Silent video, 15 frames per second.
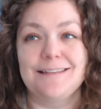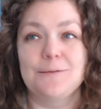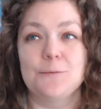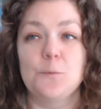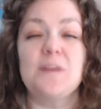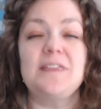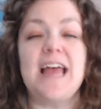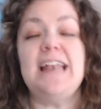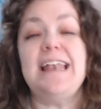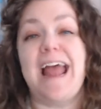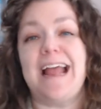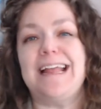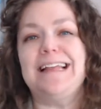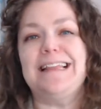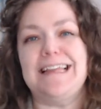what that
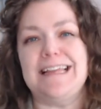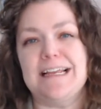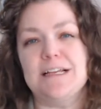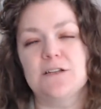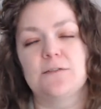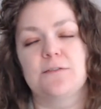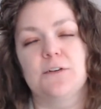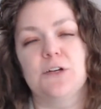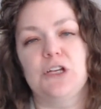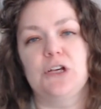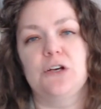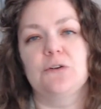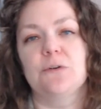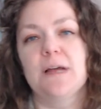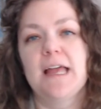nagging thing is for
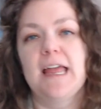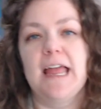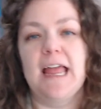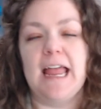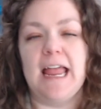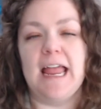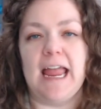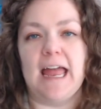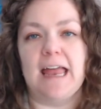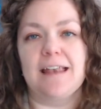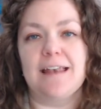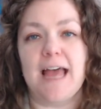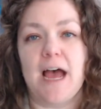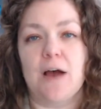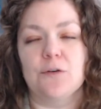you and
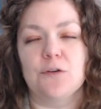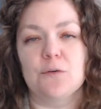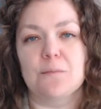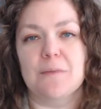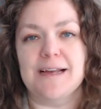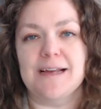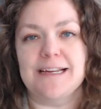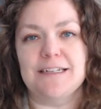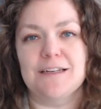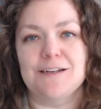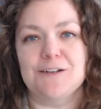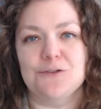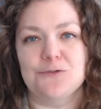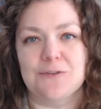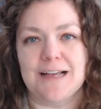how you might
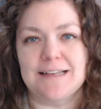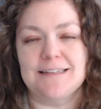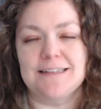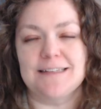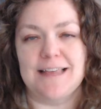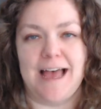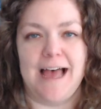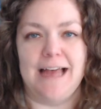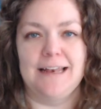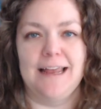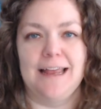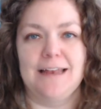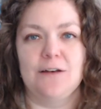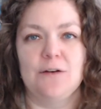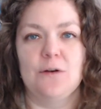address that
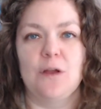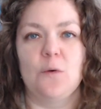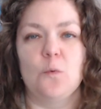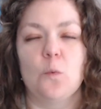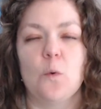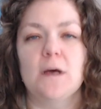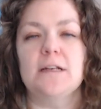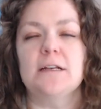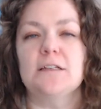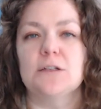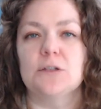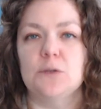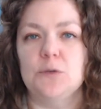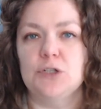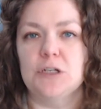and what a
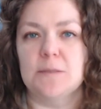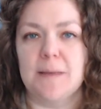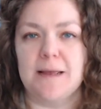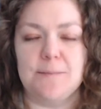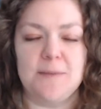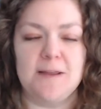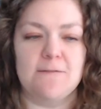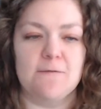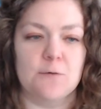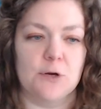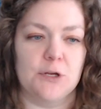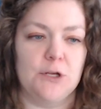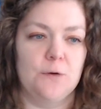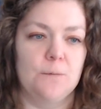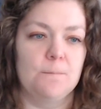solution might be for
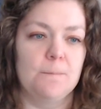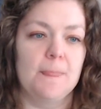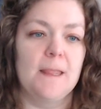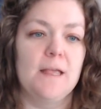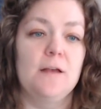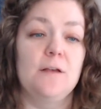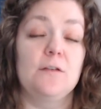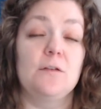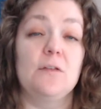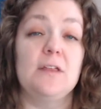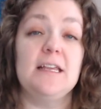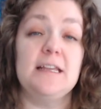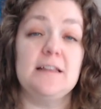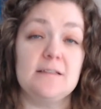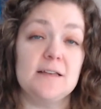you. So the
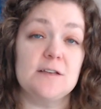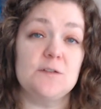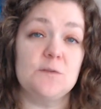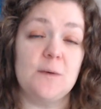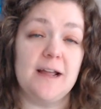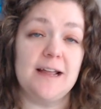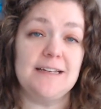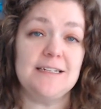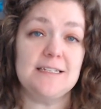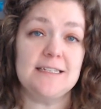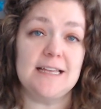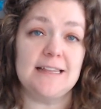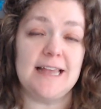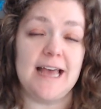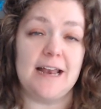easiest way to
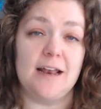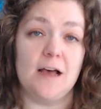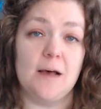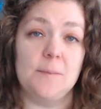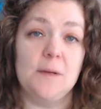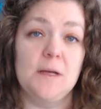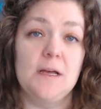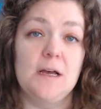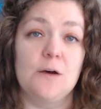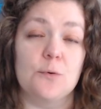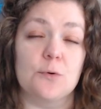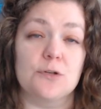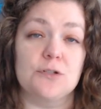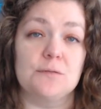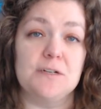set that up
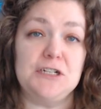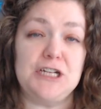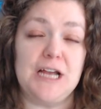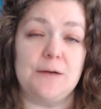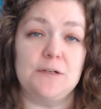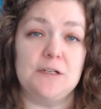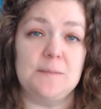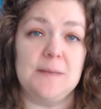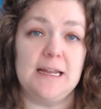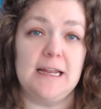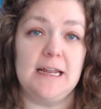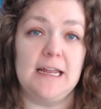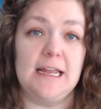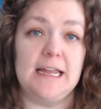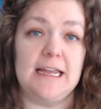or to reach out to
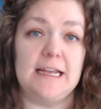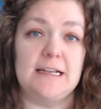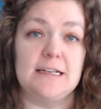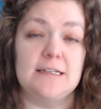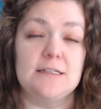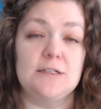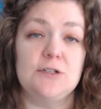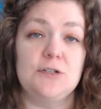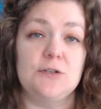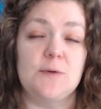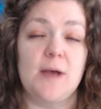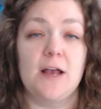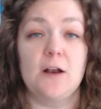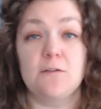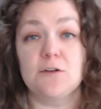me is to
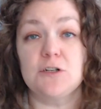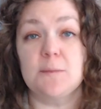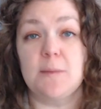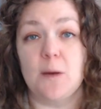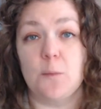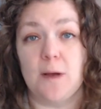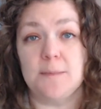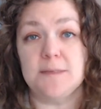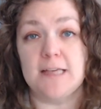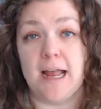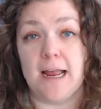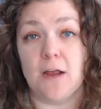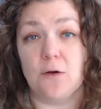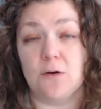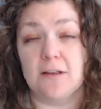head over to my website
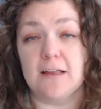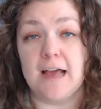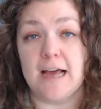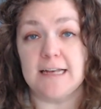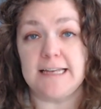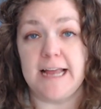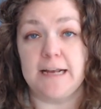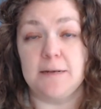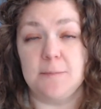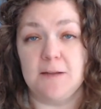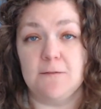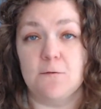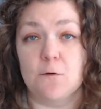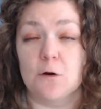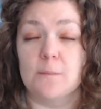and go to the contact me
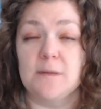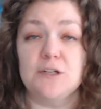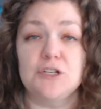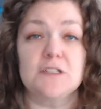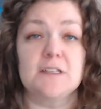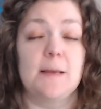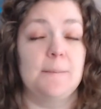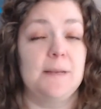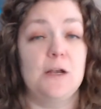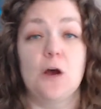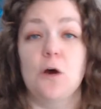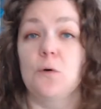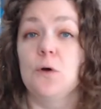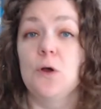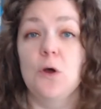form and just let me
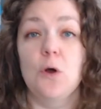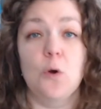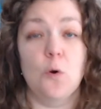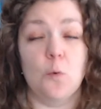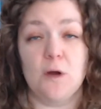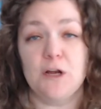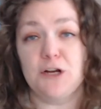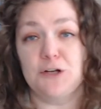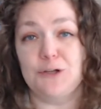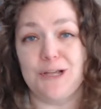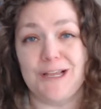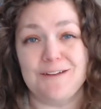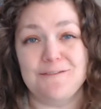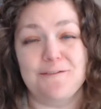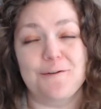know what you're
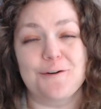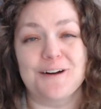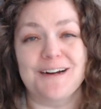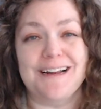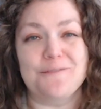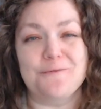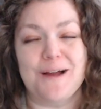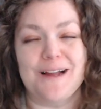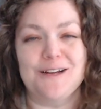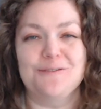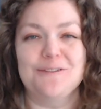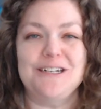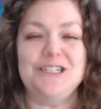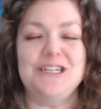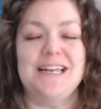looking for and why you're
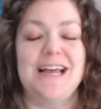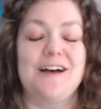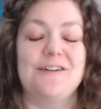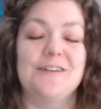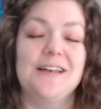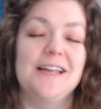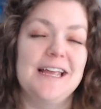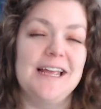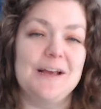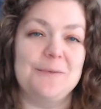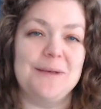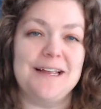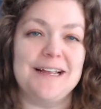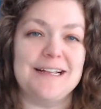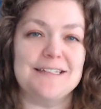reaching out and
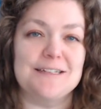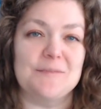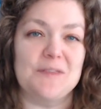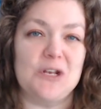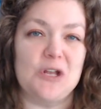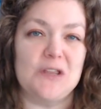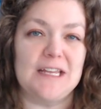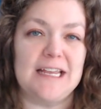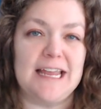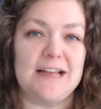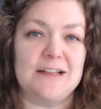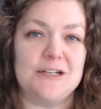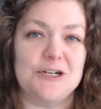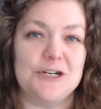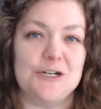we can get something on the
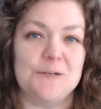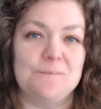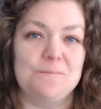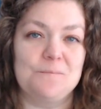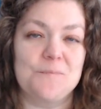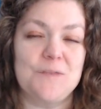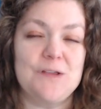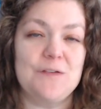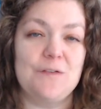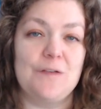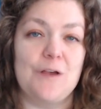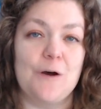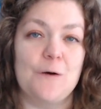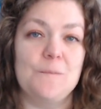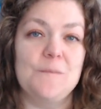calendar.
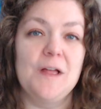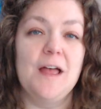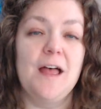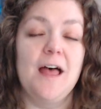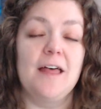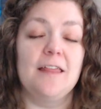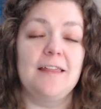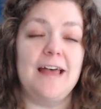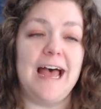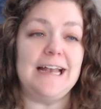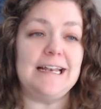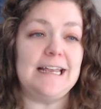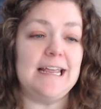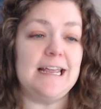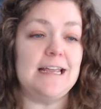So that
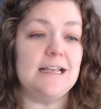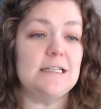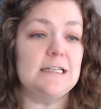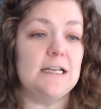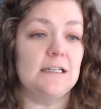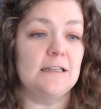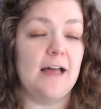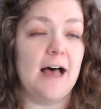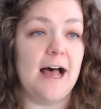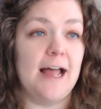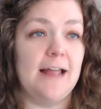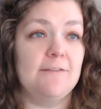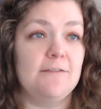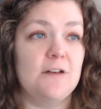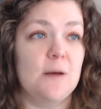is
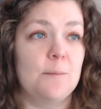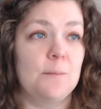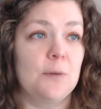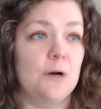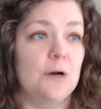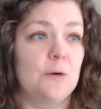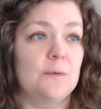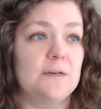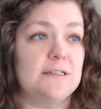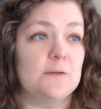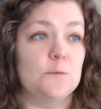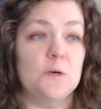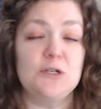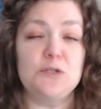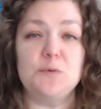live number, what is it,
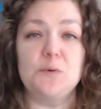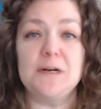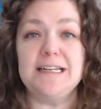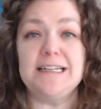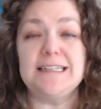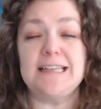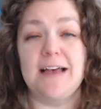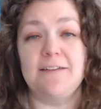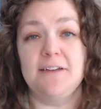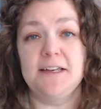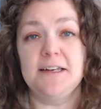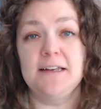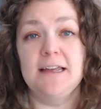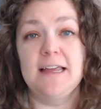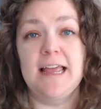
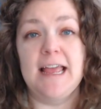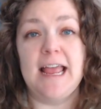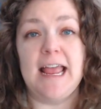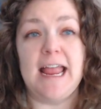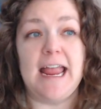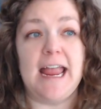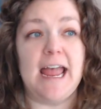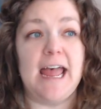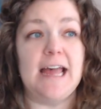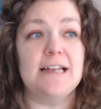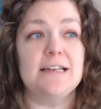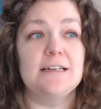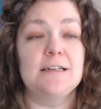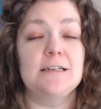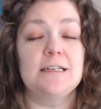127,
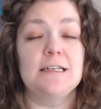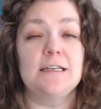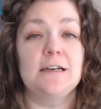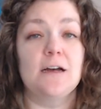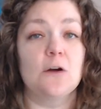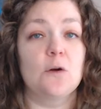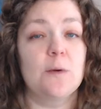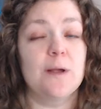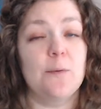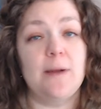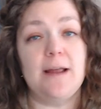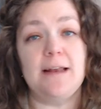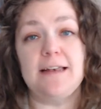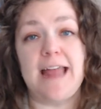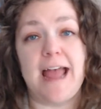and a quick way
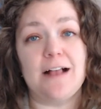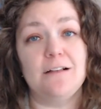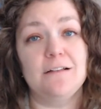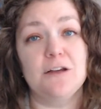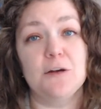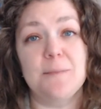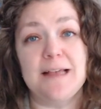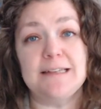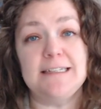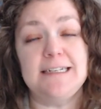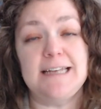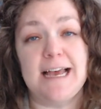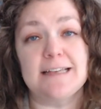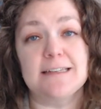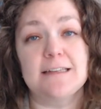to tackle your messy
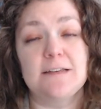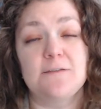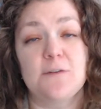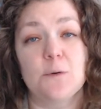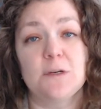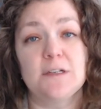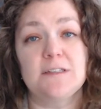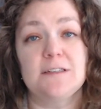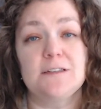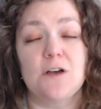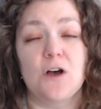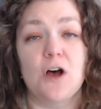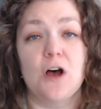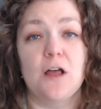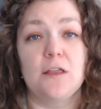desk that focuses
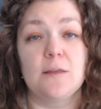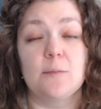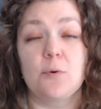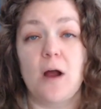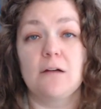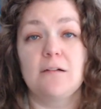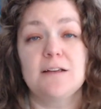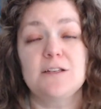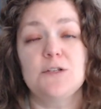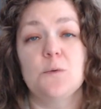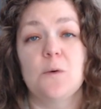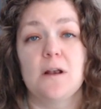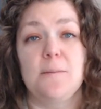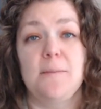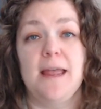on the progress you
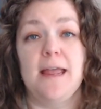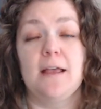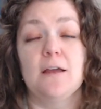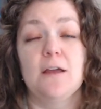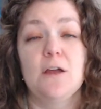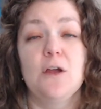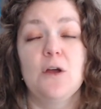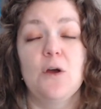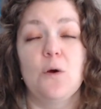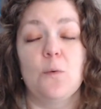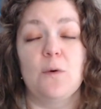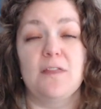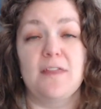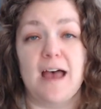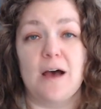want to make
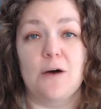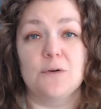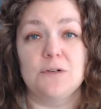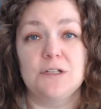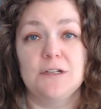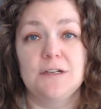without